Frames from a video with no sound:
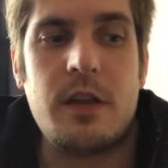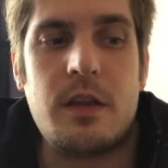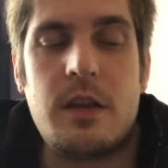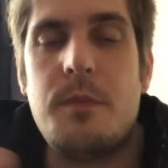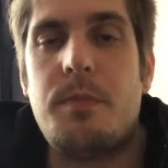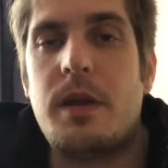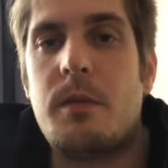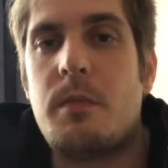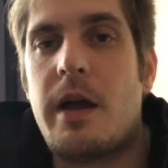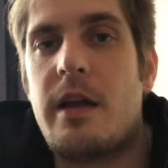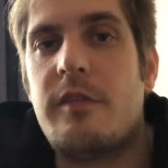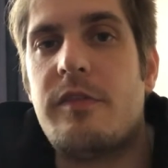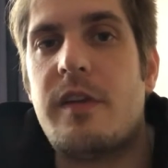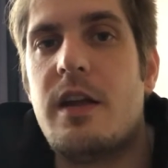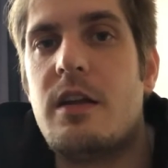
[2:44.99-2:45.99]
keeping
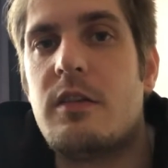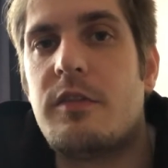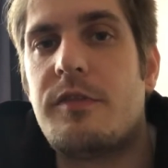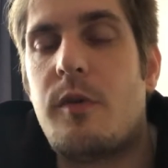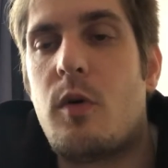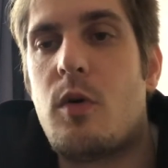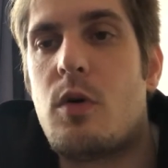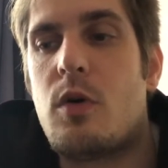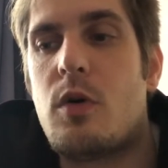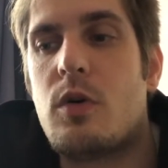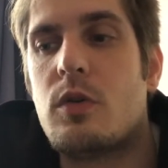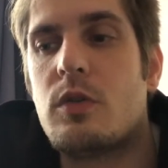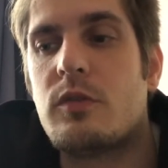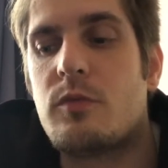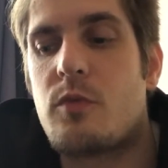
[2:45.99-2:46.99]
my Vader's
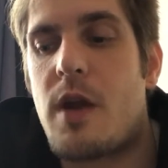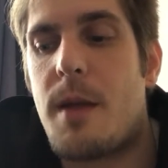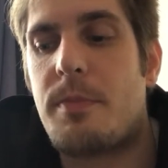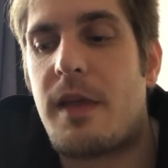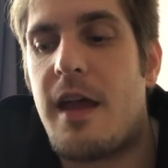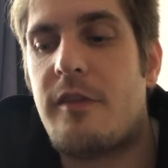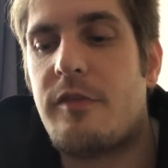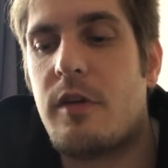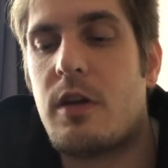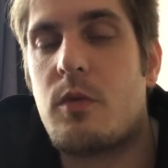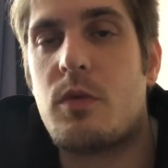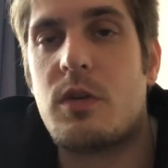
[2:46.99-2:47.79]
Fold wrapped Havoc,